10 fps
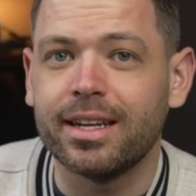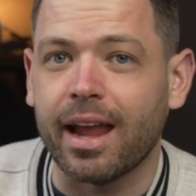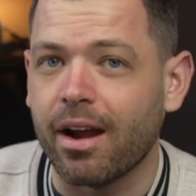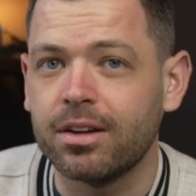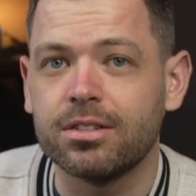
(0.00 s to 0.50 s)
the
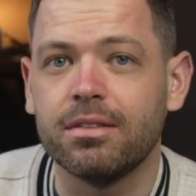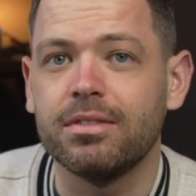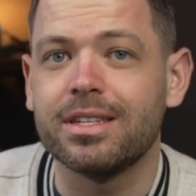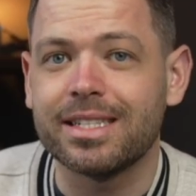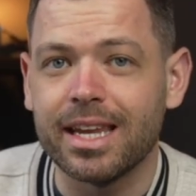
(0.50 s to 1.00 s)
character
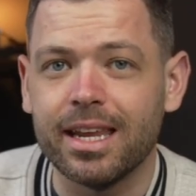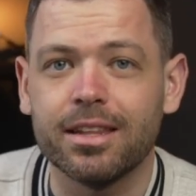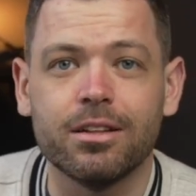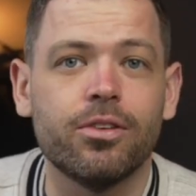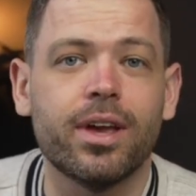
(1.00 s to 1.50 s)
of the city
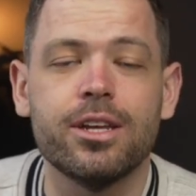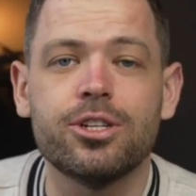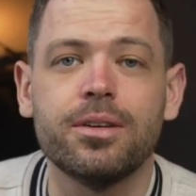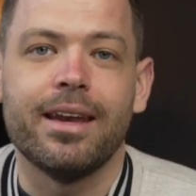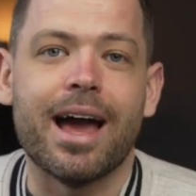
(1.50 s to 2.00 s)
and the
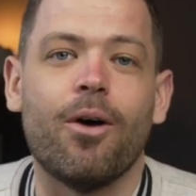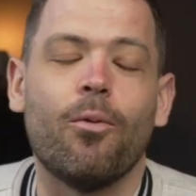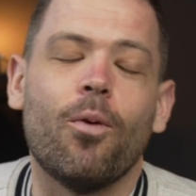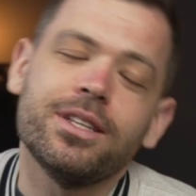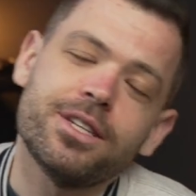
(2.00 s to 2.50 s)
location. Now,
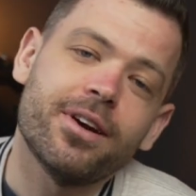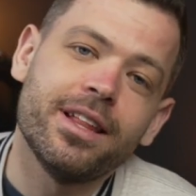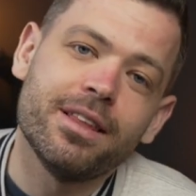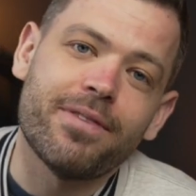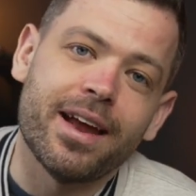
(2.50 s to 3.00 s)
once you're
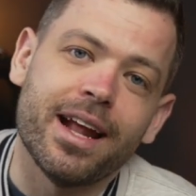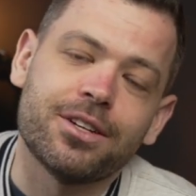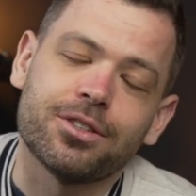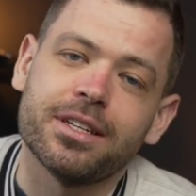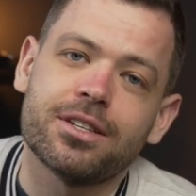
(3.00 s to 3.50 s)
in the
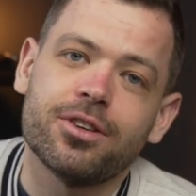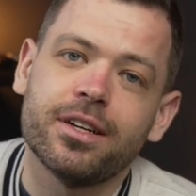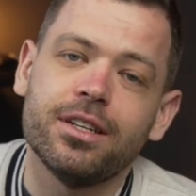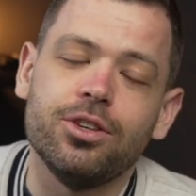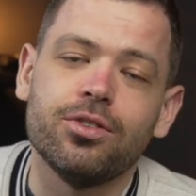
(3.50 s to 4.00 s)
financial
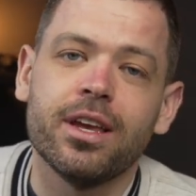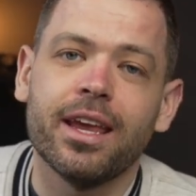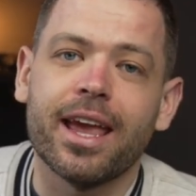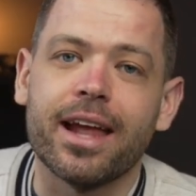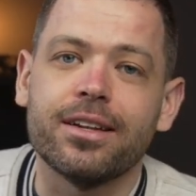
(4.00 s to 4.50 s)
district, you
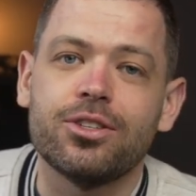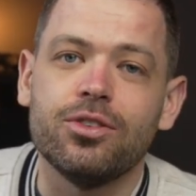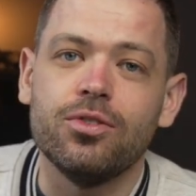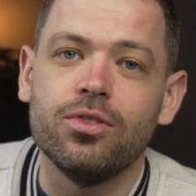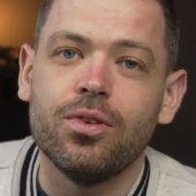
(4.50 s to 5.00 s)
can get
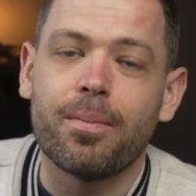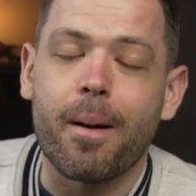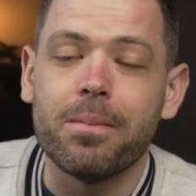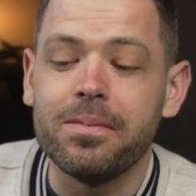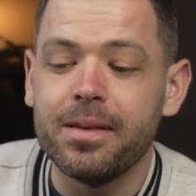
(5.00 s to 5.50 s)
to
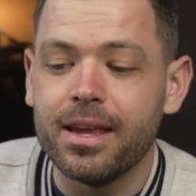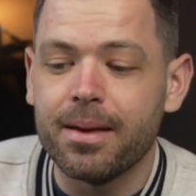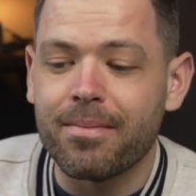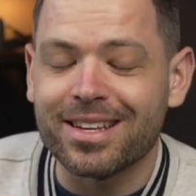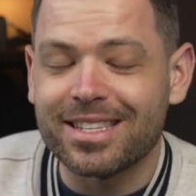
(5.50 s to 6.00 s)

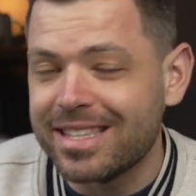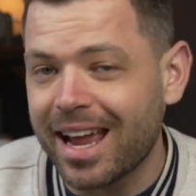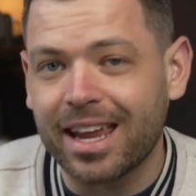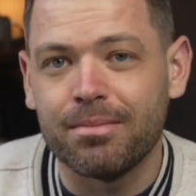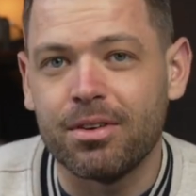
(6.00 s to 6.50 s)
probably my
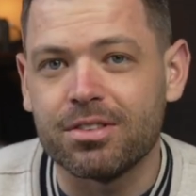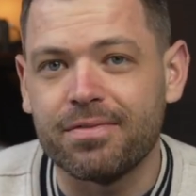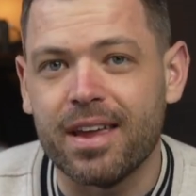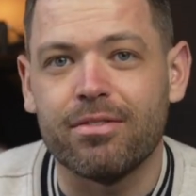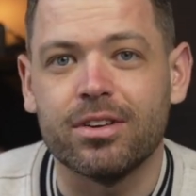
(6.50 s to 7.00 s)
second
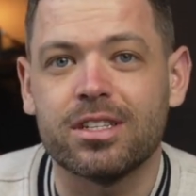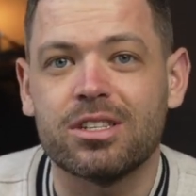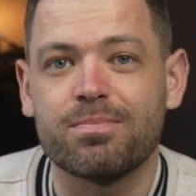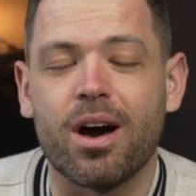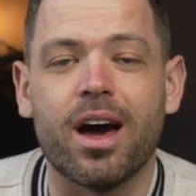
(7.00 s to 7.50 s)
most favorite
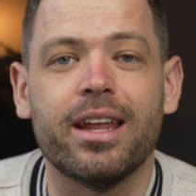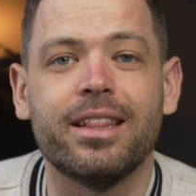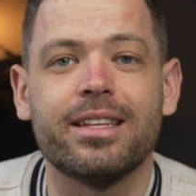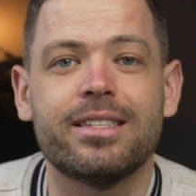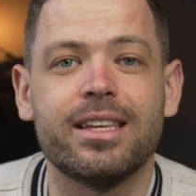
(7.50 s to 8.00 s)
spot
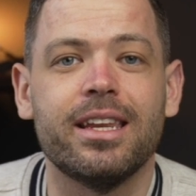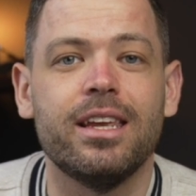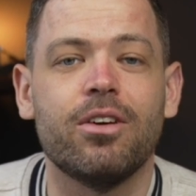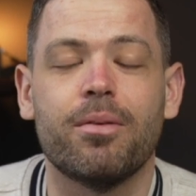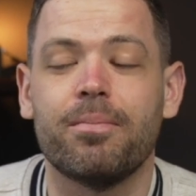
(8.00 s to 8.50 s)
in the
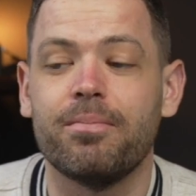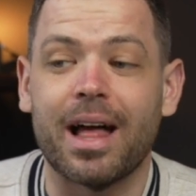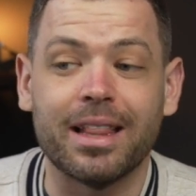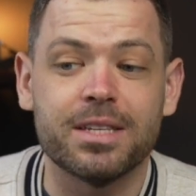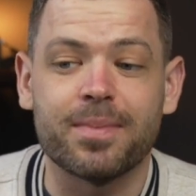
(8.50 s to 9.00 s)
city, or
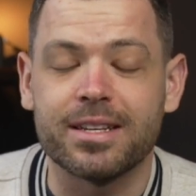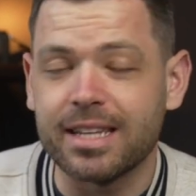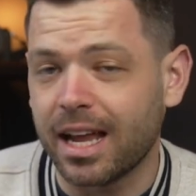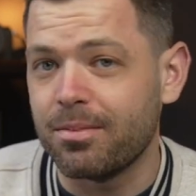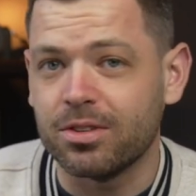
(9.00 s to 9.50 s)
at least my
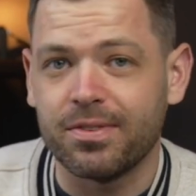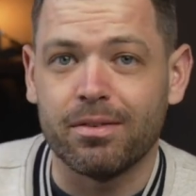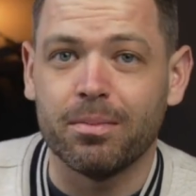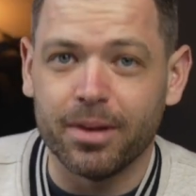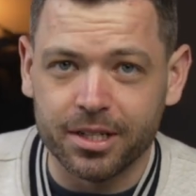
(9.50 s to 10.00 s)
second most
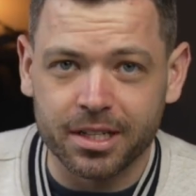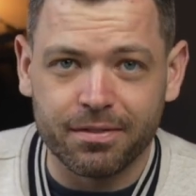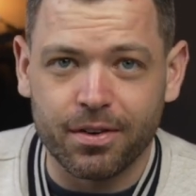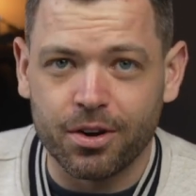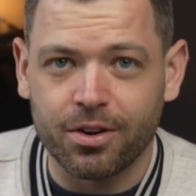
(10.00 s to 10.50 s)
favorite building
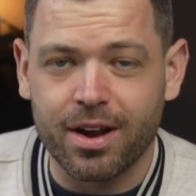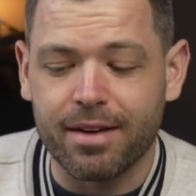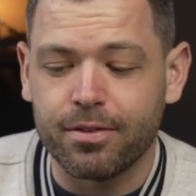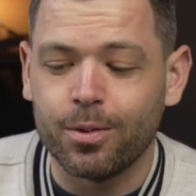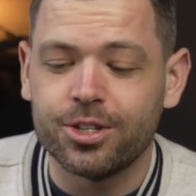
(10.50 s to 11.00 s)
to
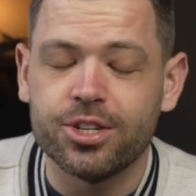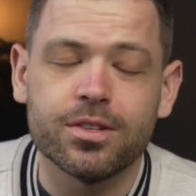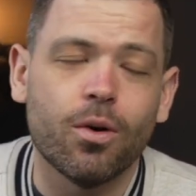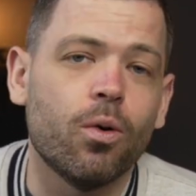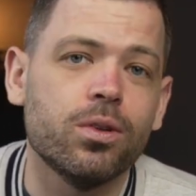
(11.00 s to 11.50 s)
photograph, which
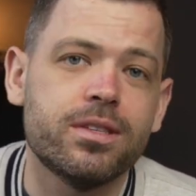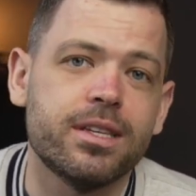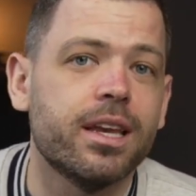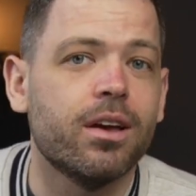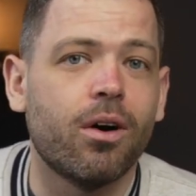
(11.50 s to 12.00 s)
is Old
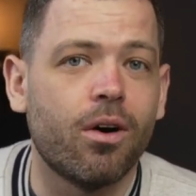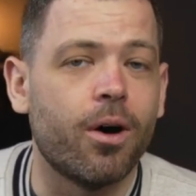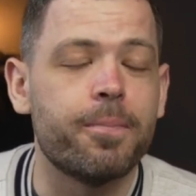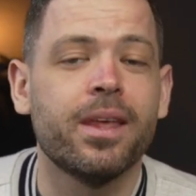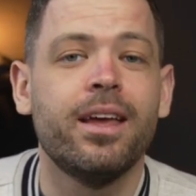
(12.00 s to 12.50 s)
City Hall.